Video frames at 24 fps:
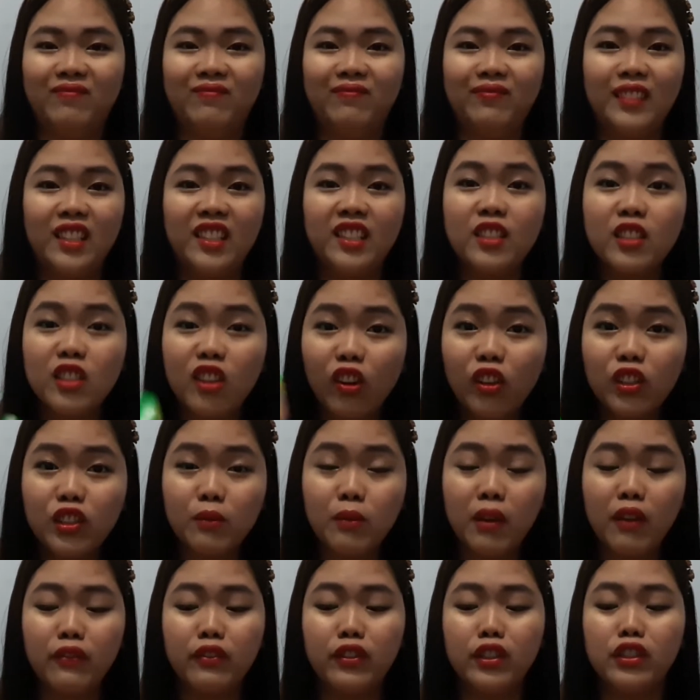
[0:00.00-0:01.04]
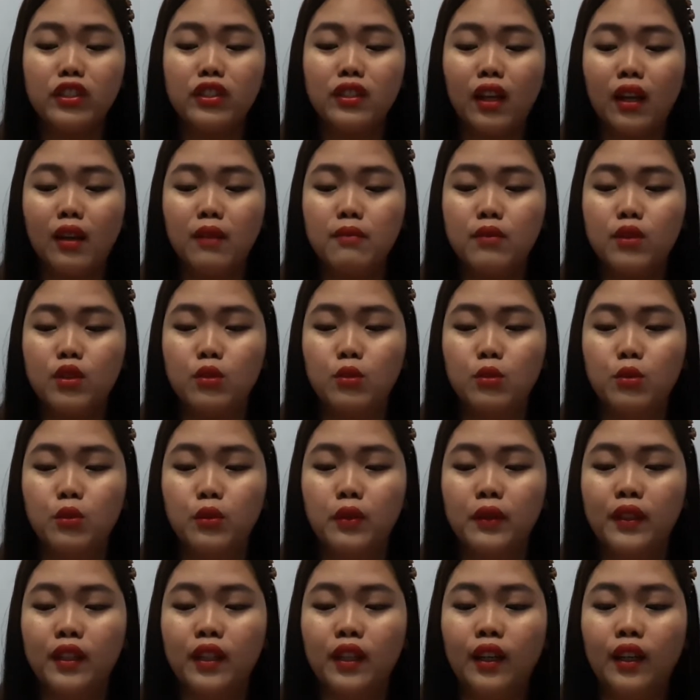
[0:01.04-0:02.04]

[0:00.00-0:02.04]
this is also my first time to